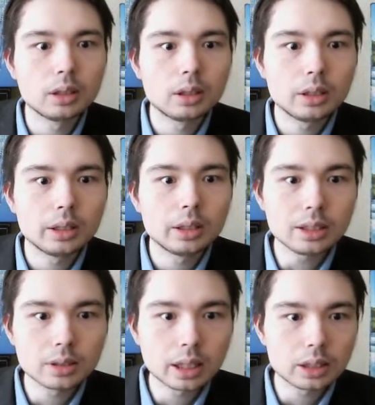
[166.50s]
this
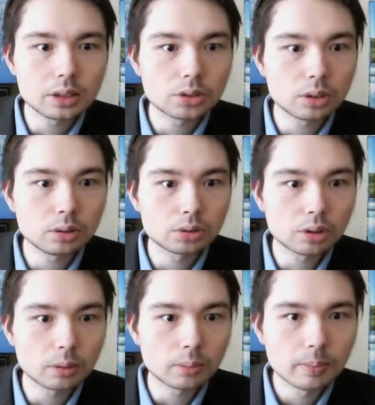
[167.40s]
knight is so
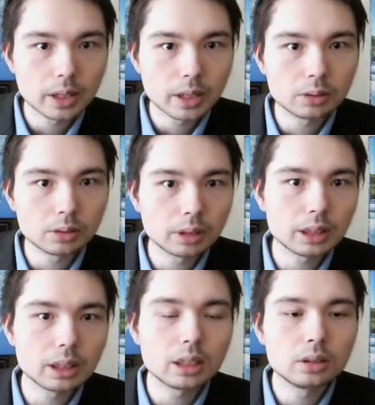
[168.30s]
strong. And
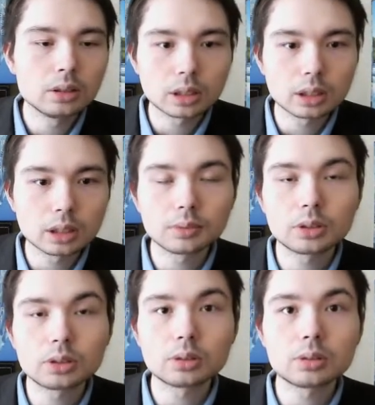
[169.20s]
already it looks like something's
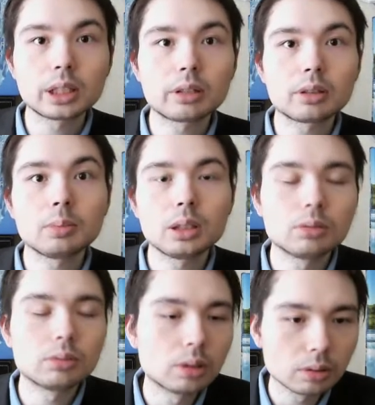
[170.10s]
gone terribly
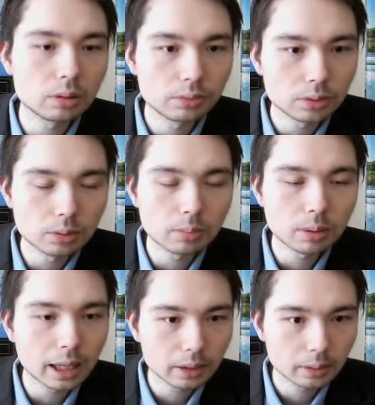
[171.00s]
wrong for
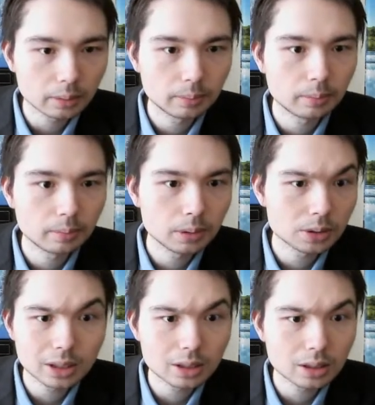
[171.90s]
black, because
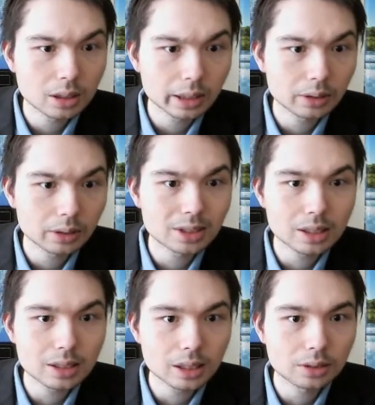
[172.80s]
there's a knight on
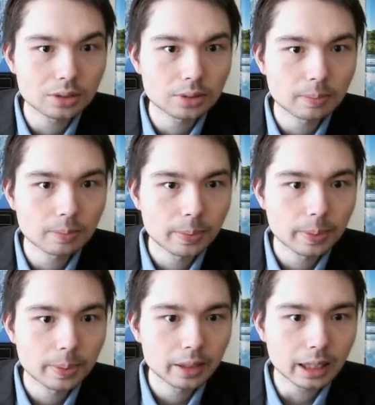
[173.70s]
c6.
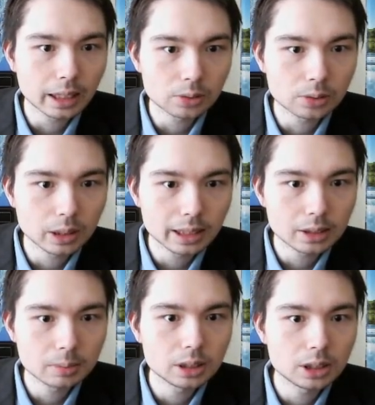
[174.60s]
That's why in this
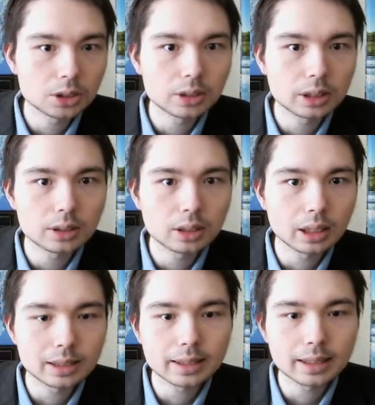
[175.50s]
position there's a
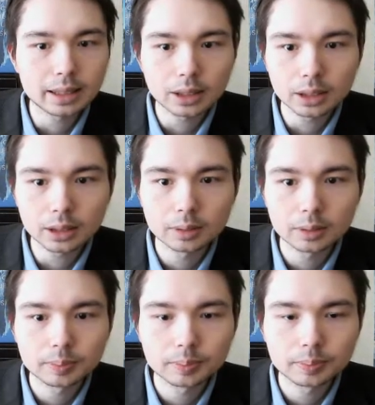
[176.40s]
nice tactic.
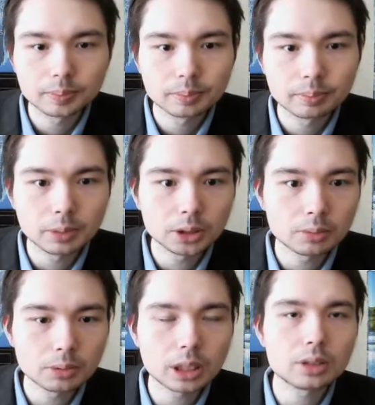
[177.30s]
Bishop
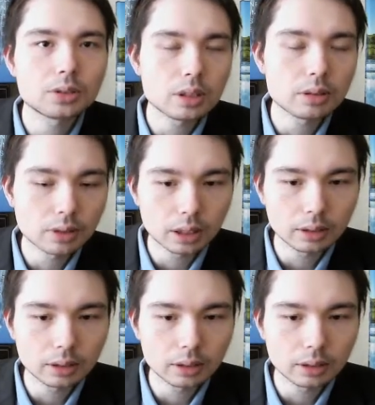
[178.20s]
takes d5.